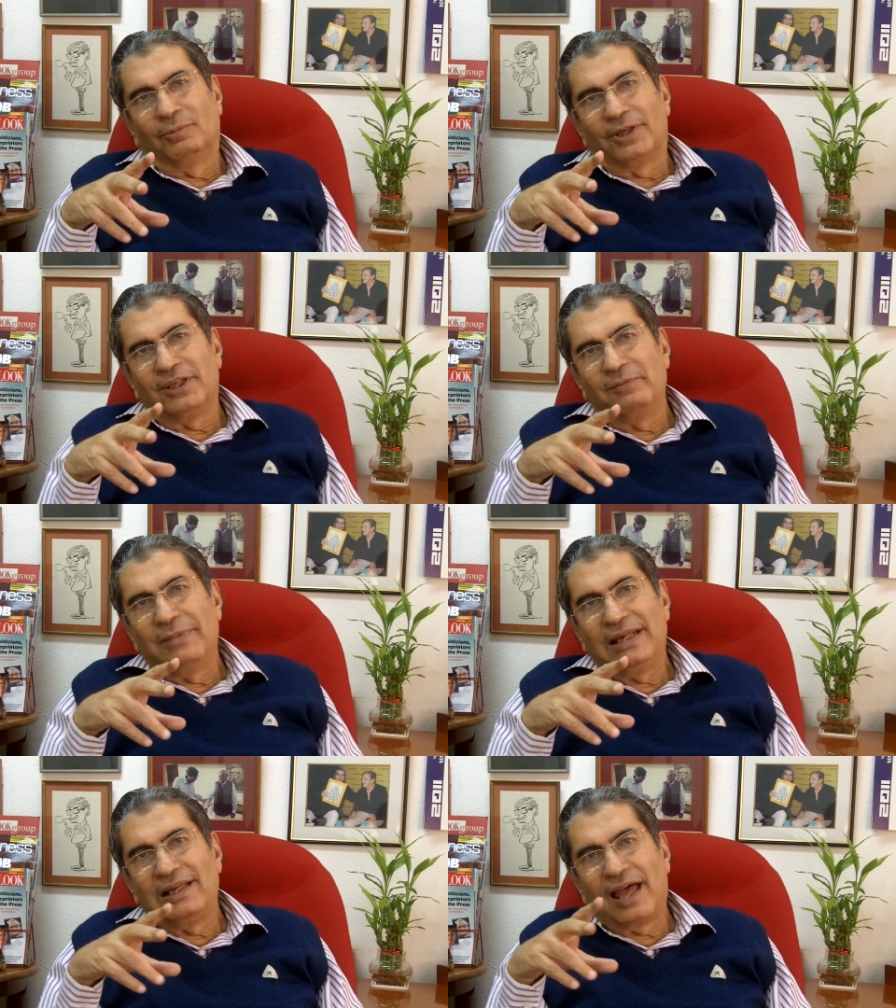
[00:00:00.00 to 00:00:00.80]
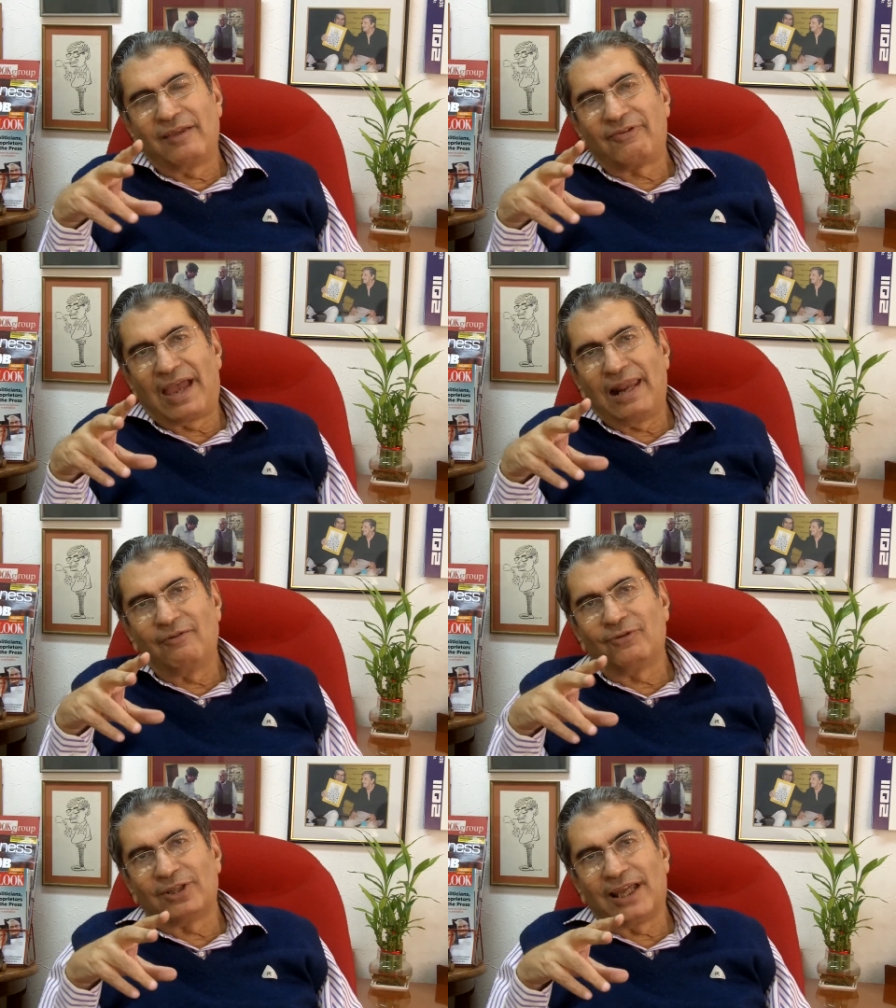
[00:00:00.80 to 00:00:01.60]
But he made life hell
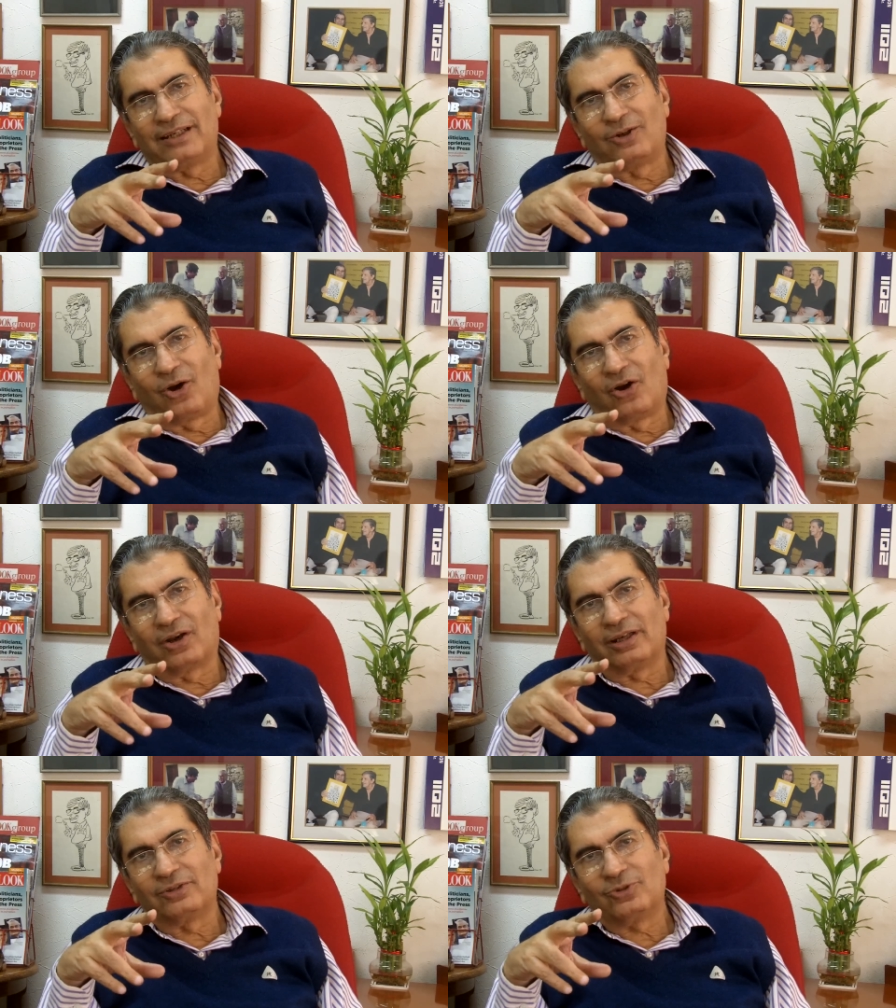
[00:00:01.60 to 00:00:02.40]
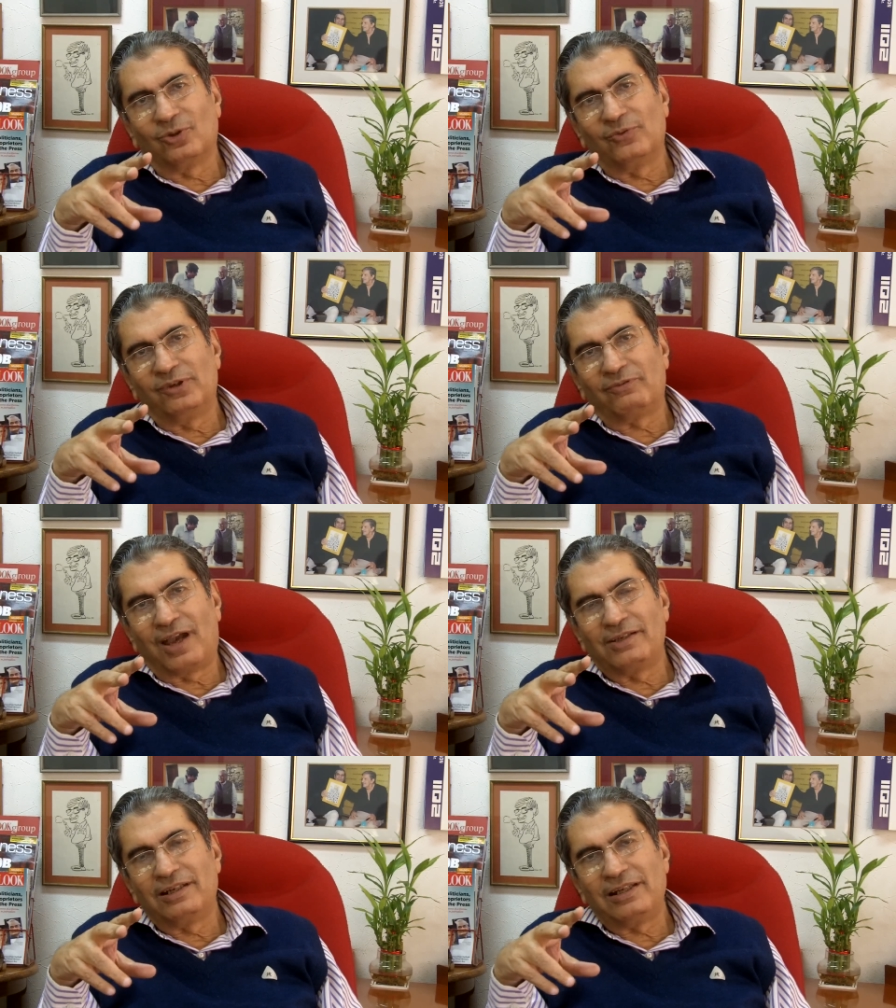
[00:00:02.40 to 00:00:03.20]
for that dog, and so we
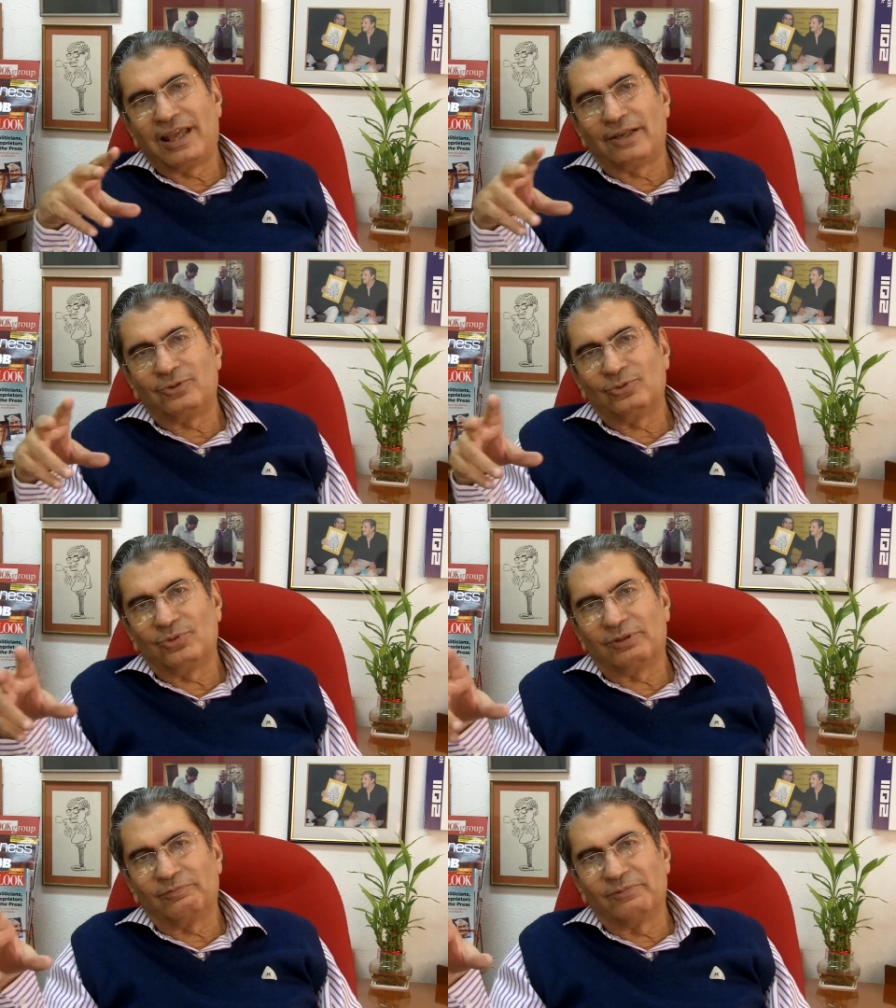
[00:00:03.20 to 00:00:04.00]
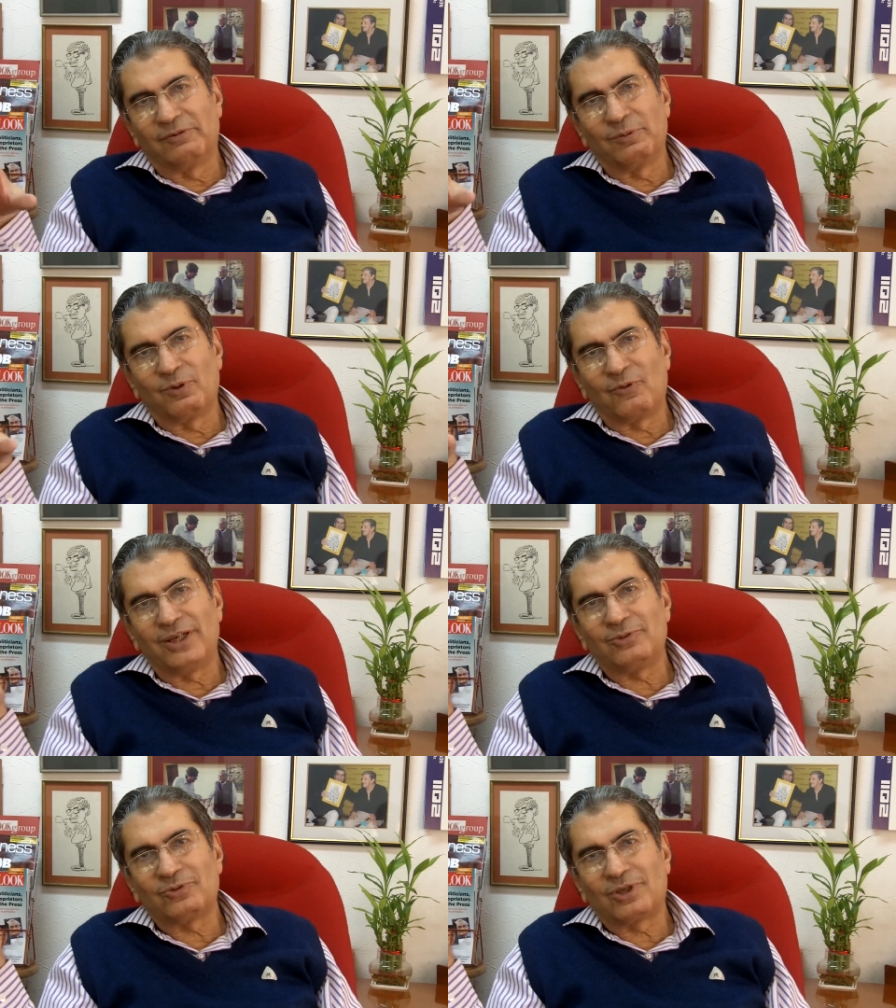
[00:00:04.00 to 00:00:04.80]
finally had to give him
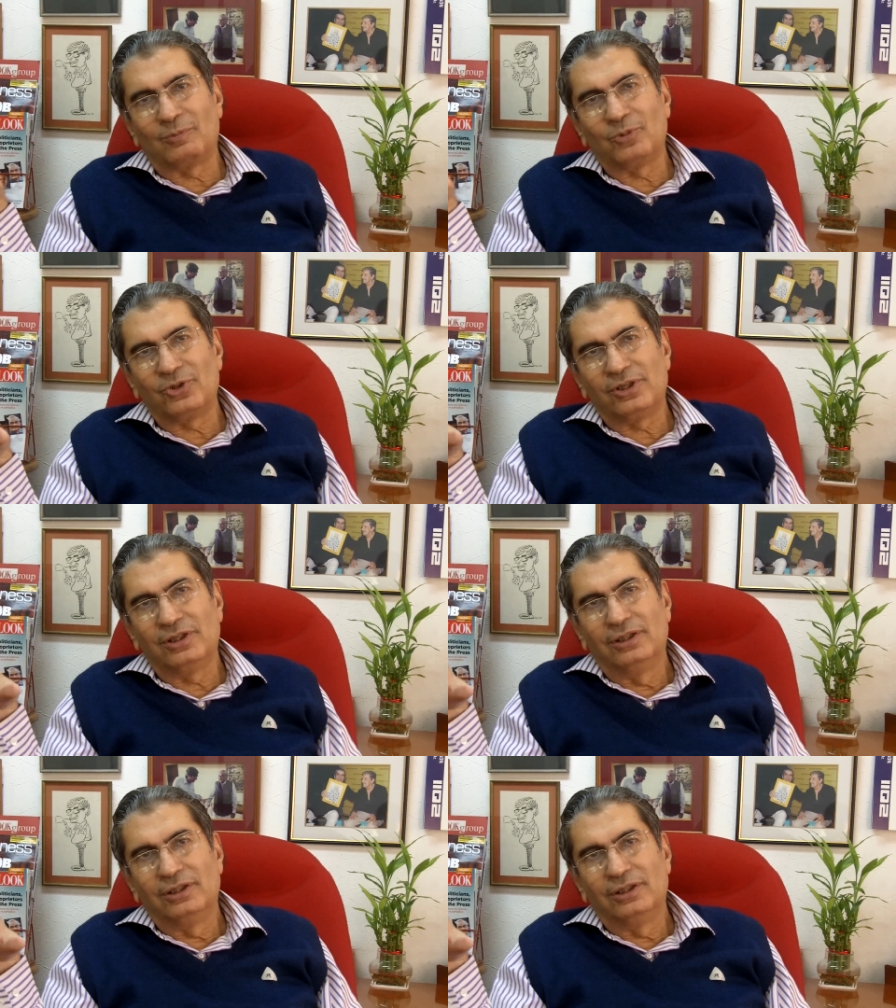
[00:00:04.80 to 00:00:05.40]
away to somebody.